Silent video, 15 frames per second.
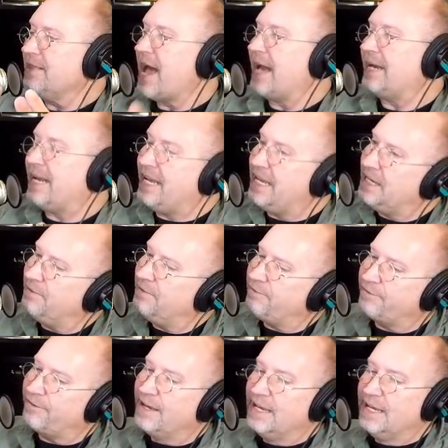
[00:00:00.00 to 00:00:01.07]
that
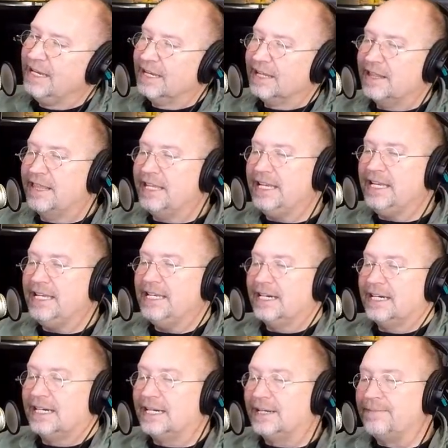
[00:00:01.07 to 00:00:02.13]
if
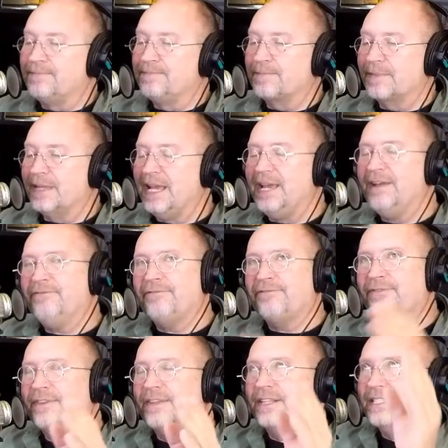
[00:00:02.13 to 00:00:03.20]
the um,
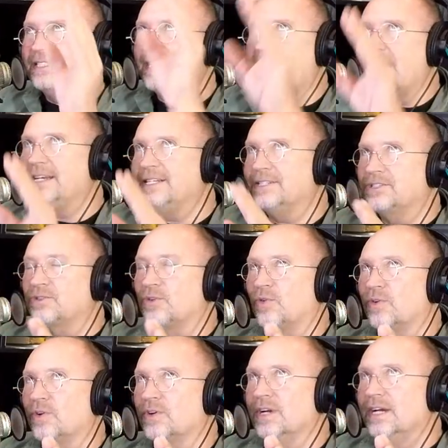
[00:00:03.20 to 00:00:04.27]
if the
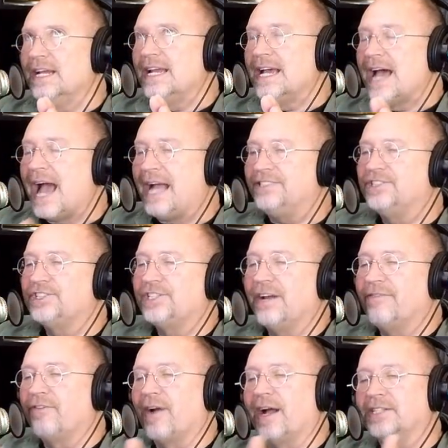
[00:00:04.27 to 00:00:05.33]
dinosaur had
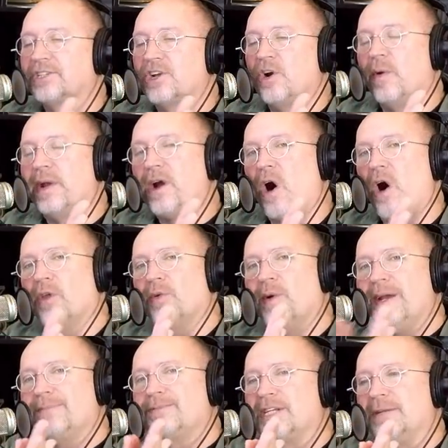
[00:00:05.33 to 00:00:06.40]
chevrons going all the
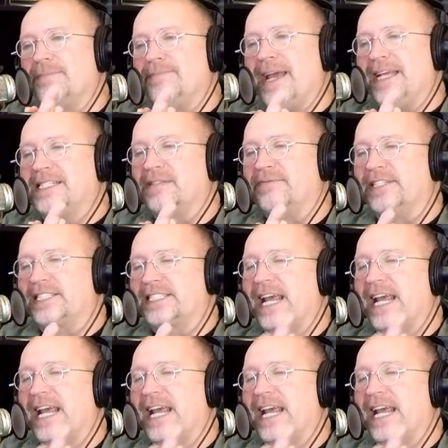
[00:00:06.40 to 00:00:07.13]
way up to the base of